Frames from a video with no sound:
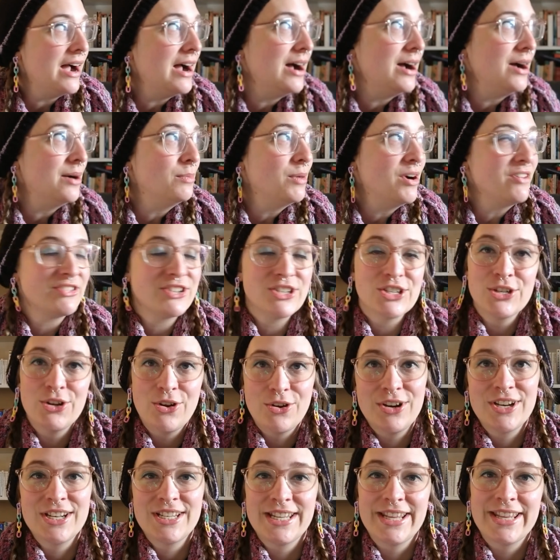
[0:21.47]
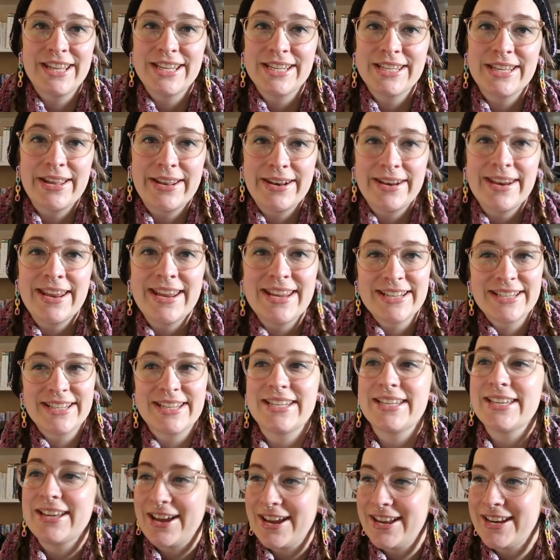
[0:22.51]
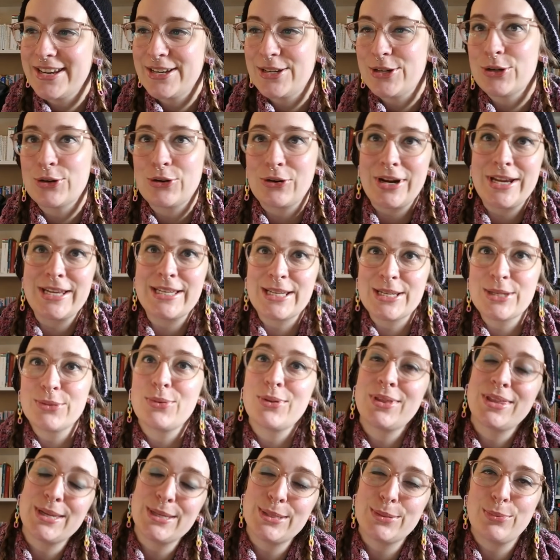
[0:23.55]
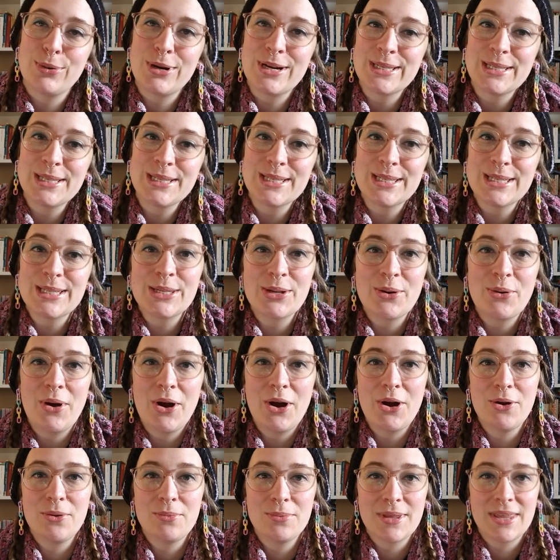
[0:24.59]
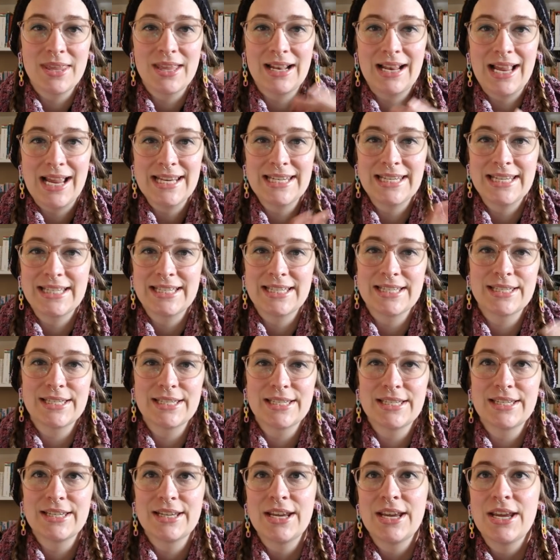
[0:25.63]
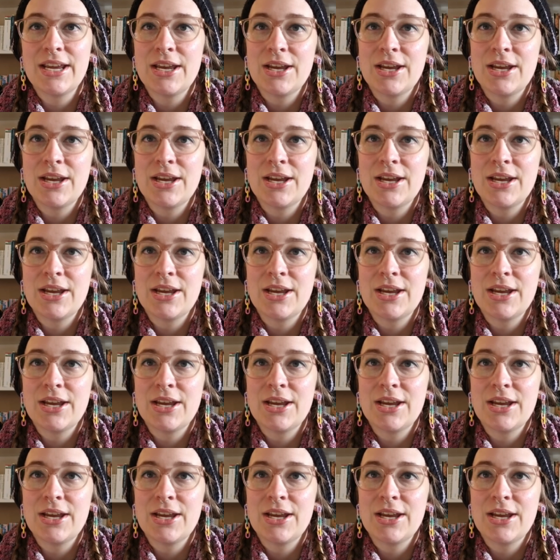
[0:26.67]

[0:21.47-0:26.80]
I've just noticed that the sun has decided to grace us with its presence, so I hope that the lighting doesn't